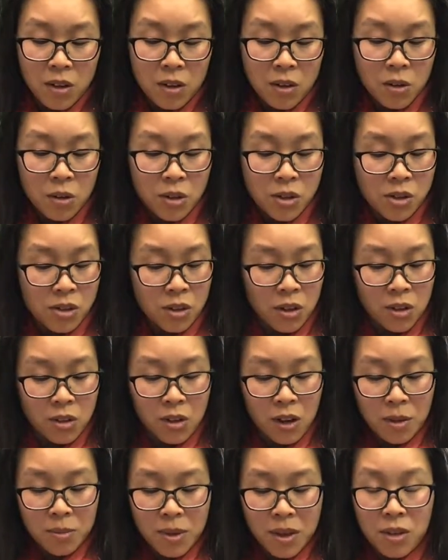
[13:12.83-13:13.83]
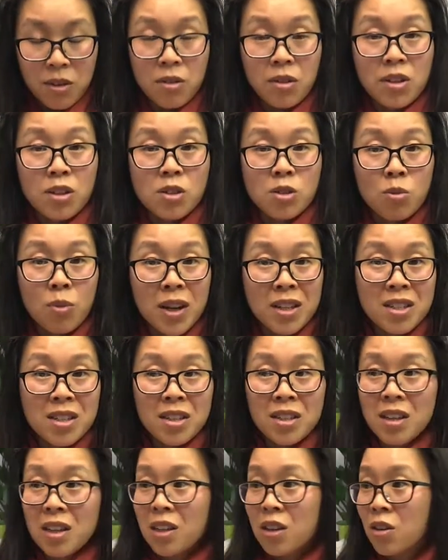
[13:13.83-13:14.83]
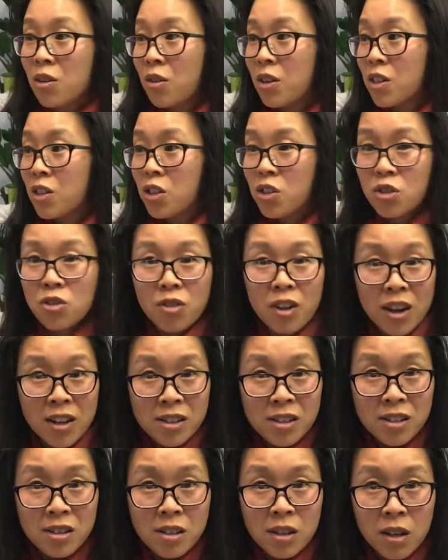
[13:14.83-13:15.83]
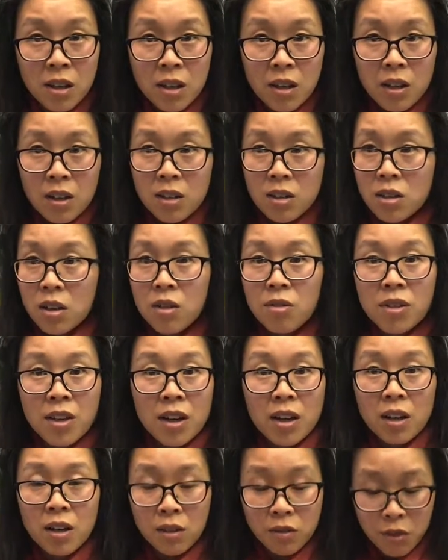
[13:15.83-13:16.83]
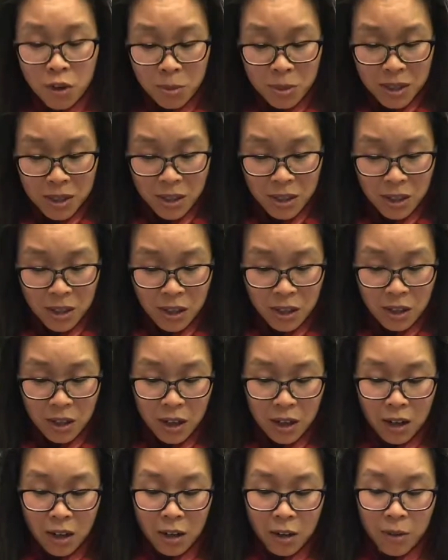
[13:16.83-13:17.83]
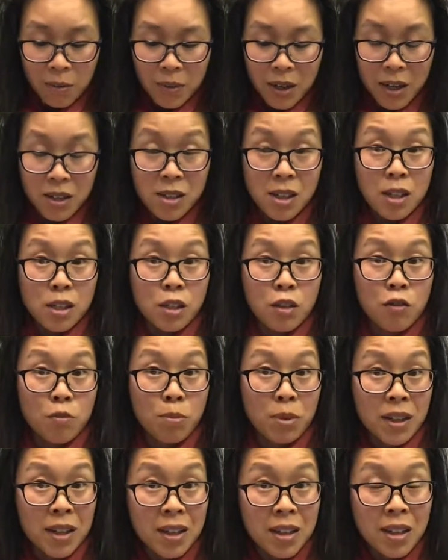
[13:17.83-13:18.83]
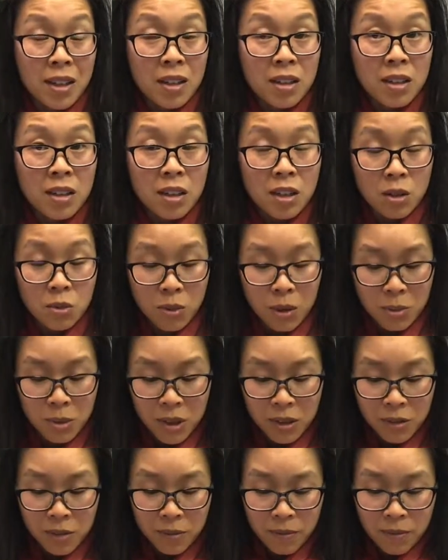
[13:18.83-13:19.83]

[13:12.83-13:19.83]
Also, increased sweating, increased stress, diarrhea, vomiting, excessive bleeding in women,